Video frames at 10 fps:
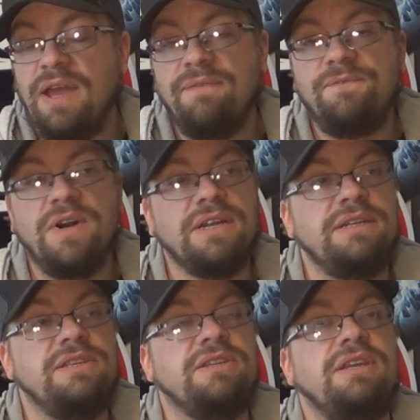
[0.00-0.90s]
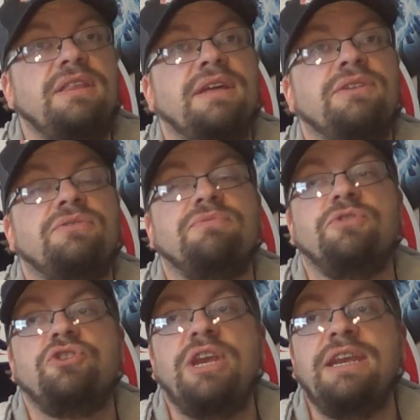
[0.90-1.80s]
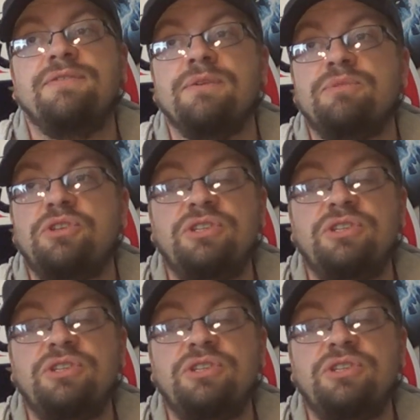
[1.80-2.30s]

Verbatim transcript: I fucking see that Jake from